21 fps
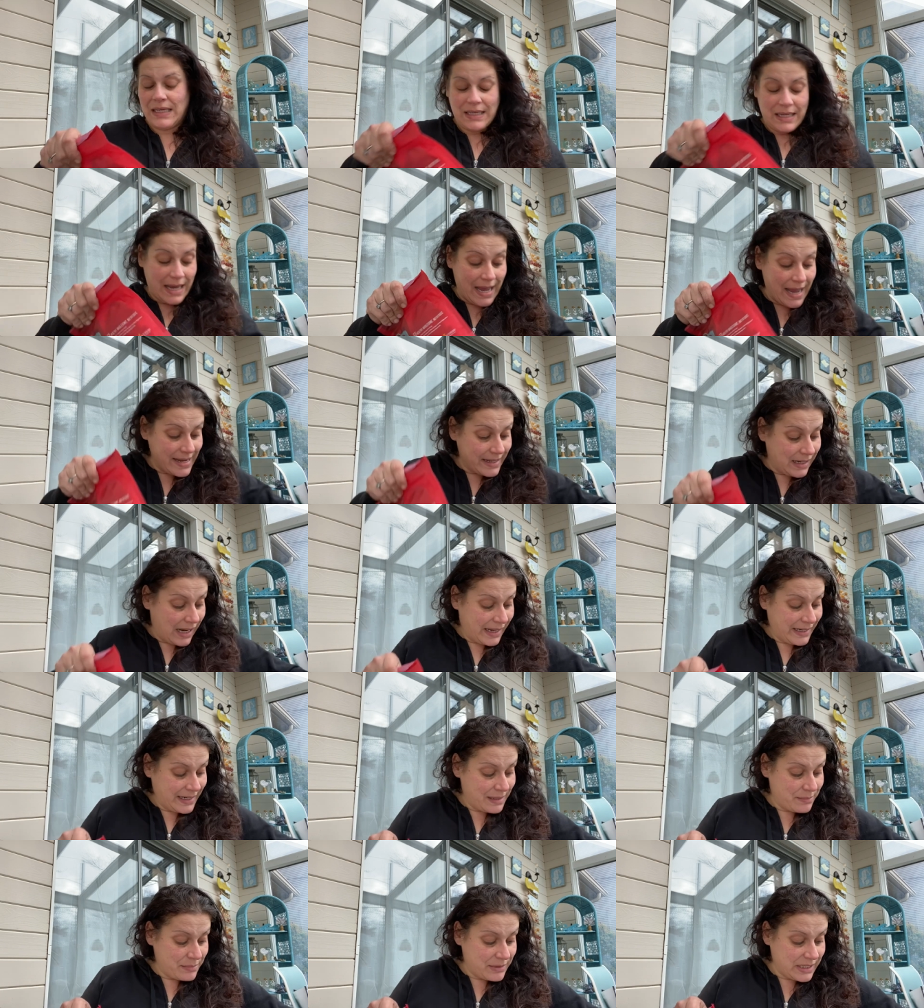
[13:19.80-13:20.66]
I
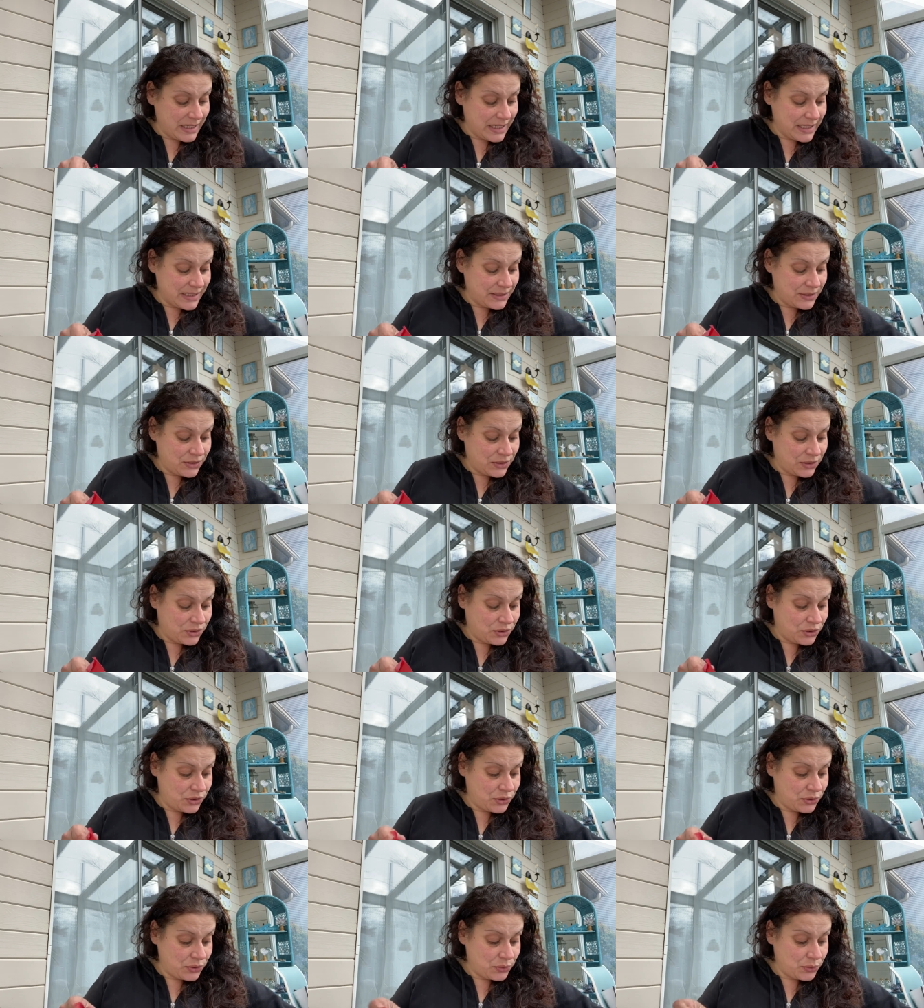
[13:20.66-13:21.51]
got him these
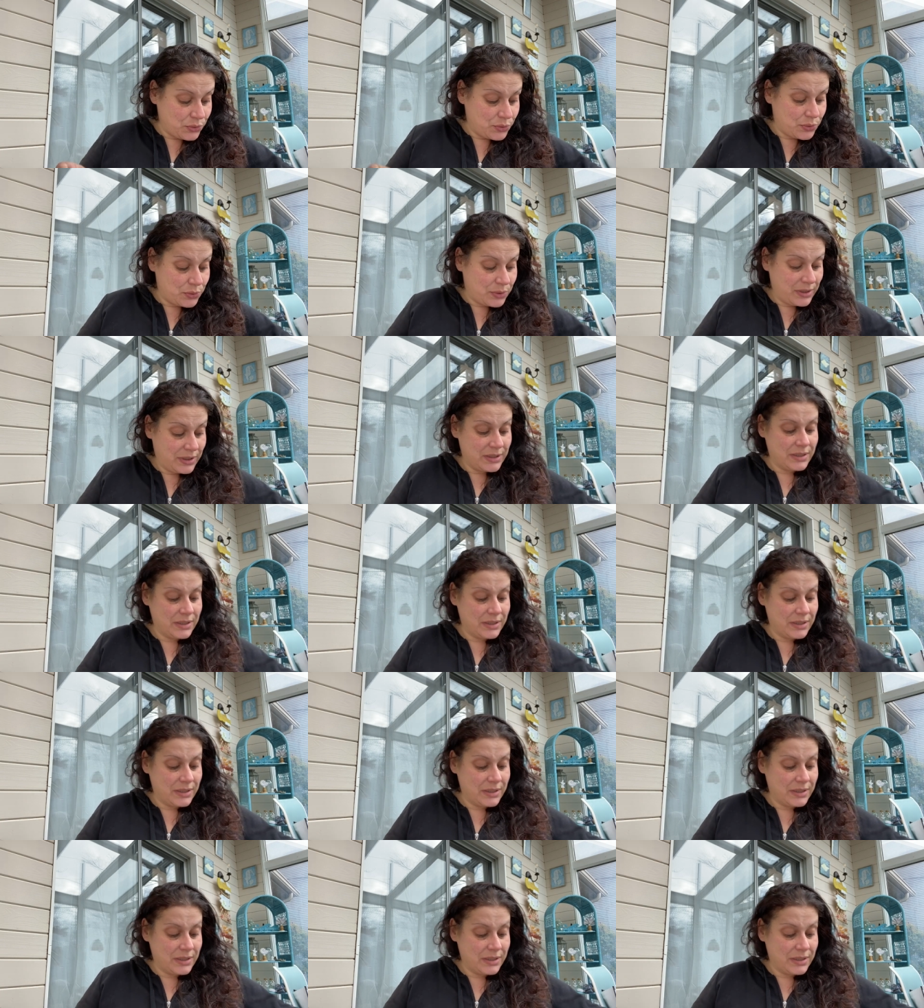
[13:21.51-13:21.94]
two